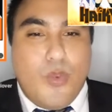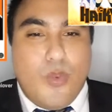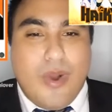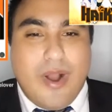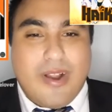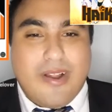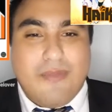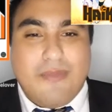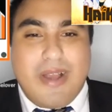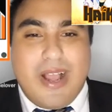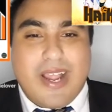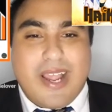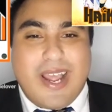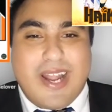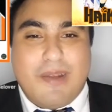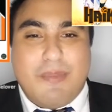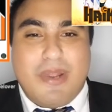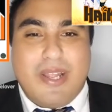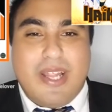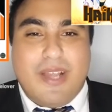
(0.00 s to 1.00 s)
Welcome back
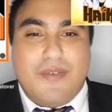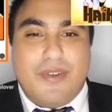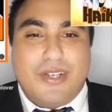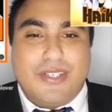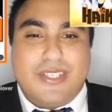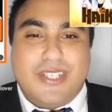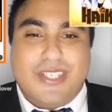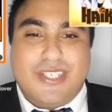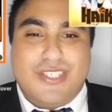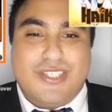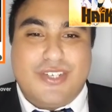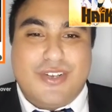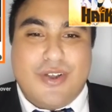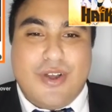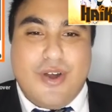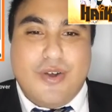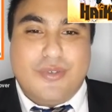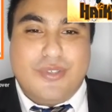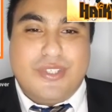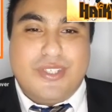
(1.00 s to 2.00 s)
anime lovers, this is
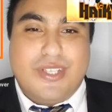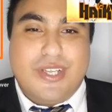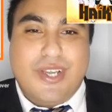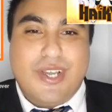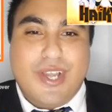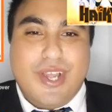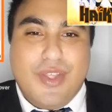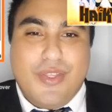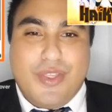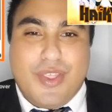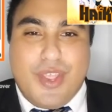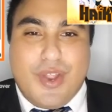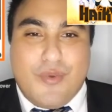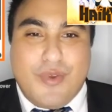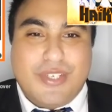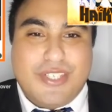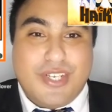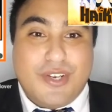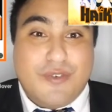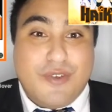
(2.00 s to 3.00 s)
your host, the
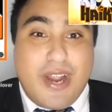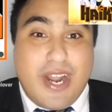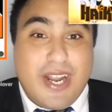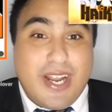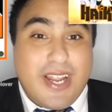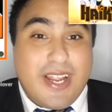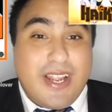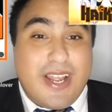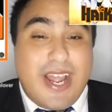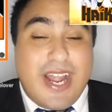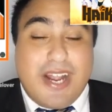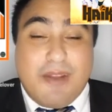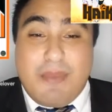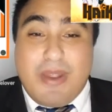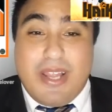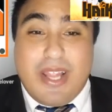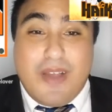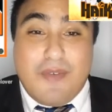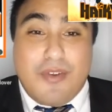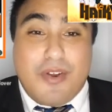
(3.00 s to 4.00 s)
aristocratic
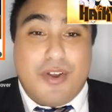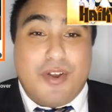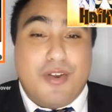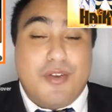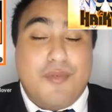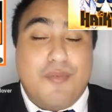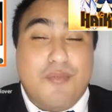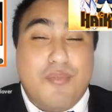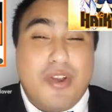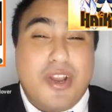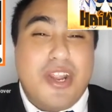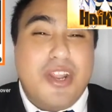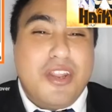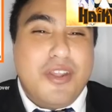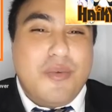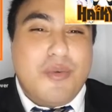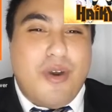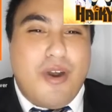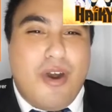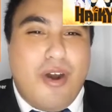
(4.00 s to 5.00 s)
anime lover, bringing
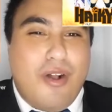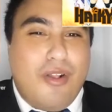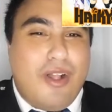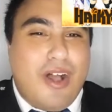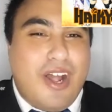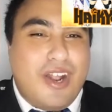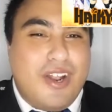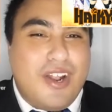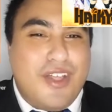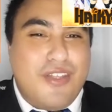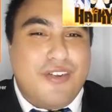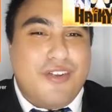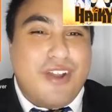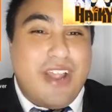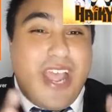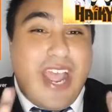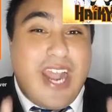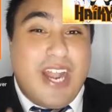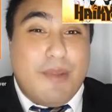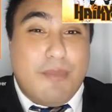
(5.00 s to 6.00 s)
you all
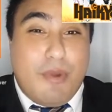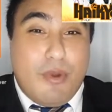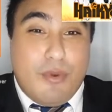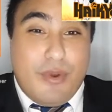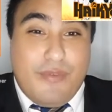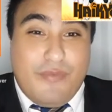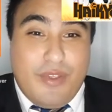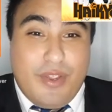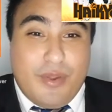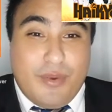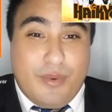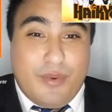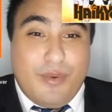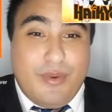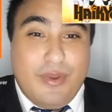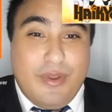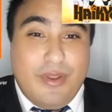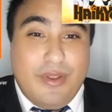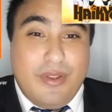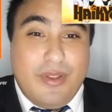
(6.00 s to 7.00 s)
another anime review.
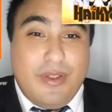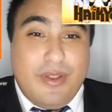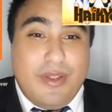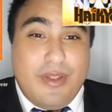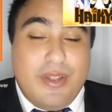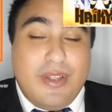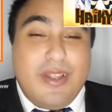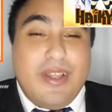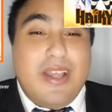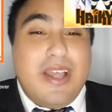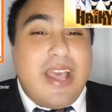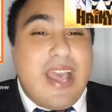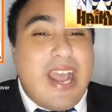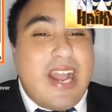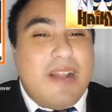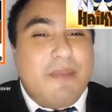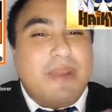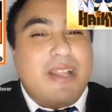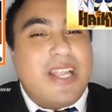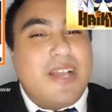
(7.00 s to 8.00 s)

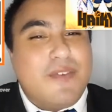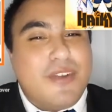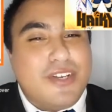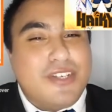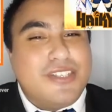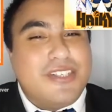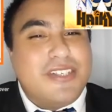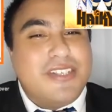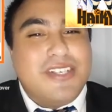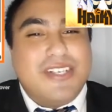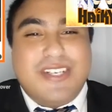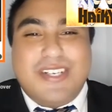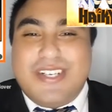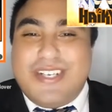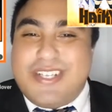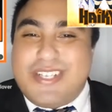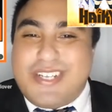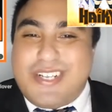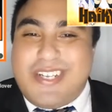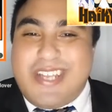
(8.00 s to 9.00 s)
Anime lovers,
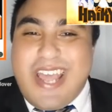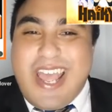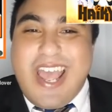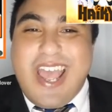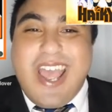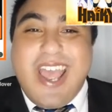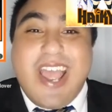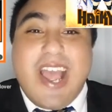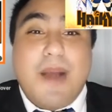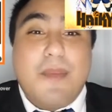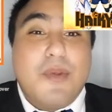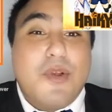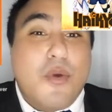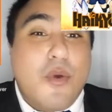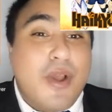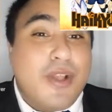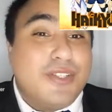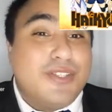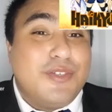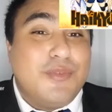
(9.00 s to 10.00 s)
today I'm
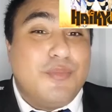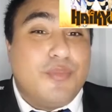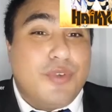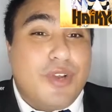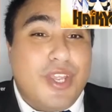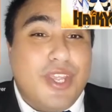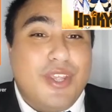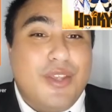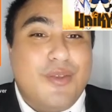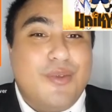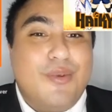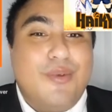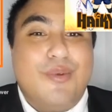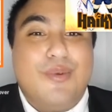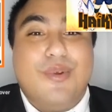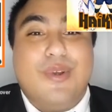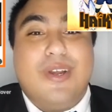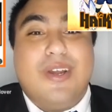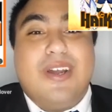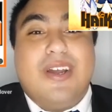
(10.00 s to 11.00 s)
going to bring
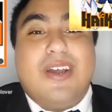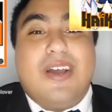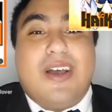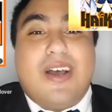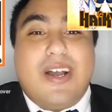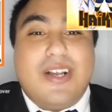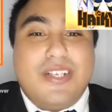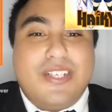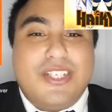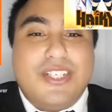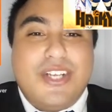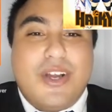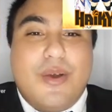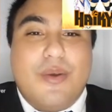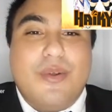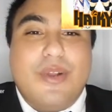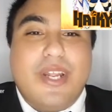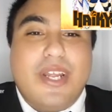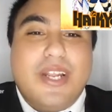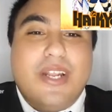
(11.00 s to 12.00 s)
you a
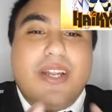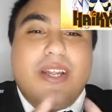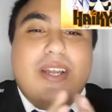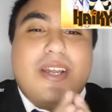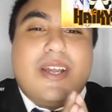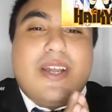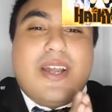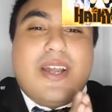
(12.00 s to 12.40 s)
shonen